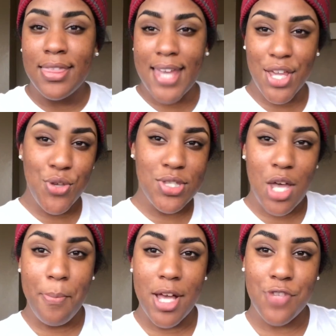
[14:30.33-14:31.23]
Thank you
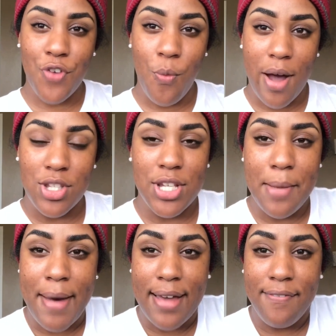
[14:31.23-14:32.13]
so much for
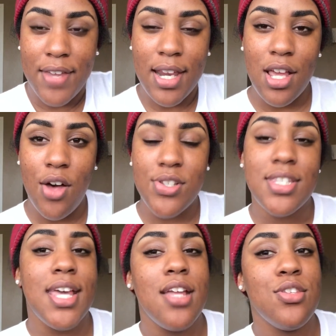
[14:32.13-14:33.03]
watching my video.
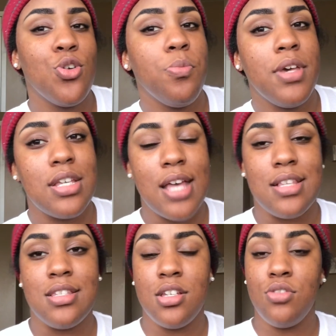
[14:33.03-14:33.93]
Stay tuned because I
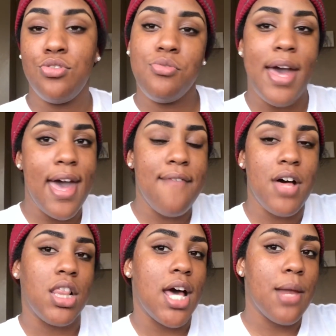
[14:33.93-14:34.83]
still do have
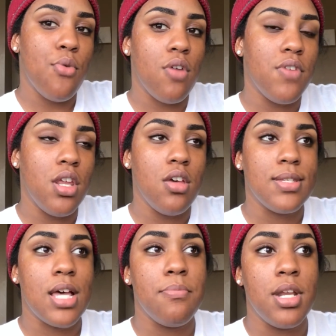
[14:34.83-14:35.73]
a lot of more
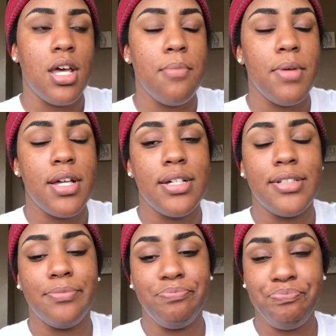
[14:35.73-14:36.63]
videos coming up.
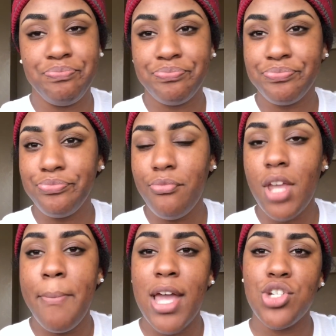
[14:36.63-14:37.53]

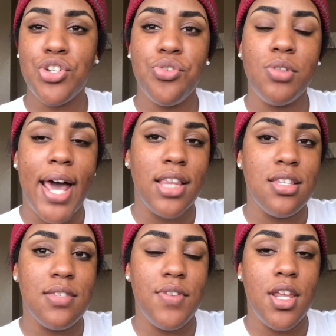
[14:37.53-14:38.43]
Make sure you like
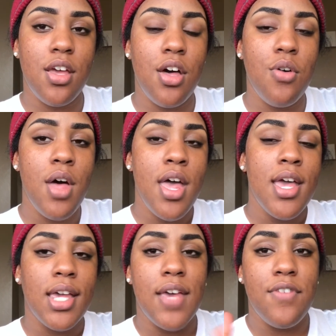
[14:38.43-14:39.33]
this video,
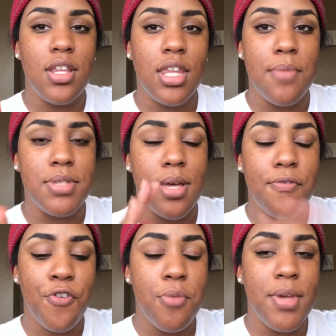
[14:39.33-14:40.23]
give it a thumbs
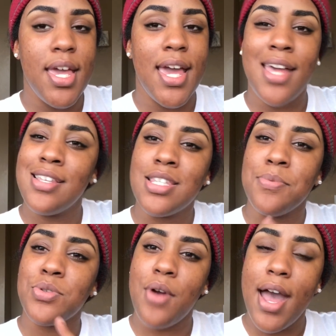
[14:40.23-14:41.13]
up for me, and
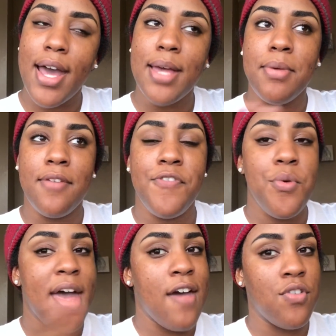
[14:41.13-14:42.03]
subscribe if
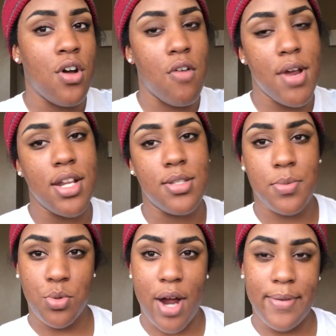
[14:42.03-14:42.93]
you haven't already
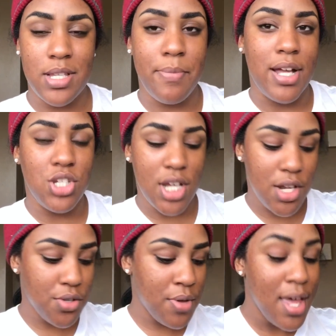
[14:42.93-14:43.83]
subscribed to my
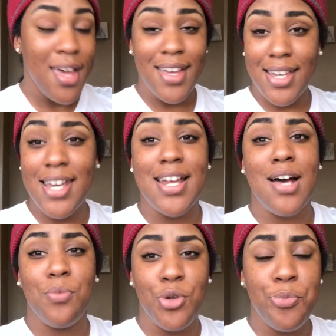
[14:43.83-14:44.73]
channel. Again,
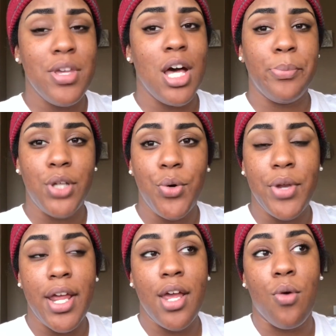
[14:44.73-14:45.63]
I will be
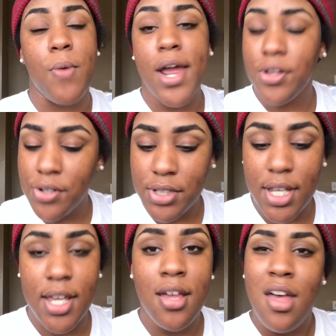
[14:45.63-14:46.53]
uploading
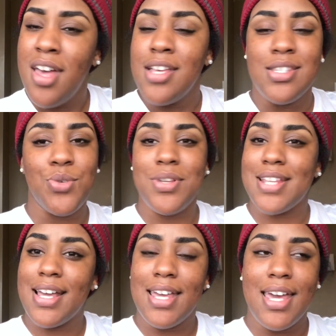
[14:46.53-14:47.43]
regularly as soon as
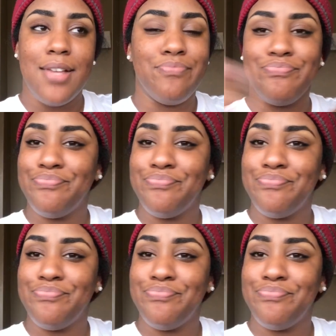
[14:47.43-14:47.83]
I get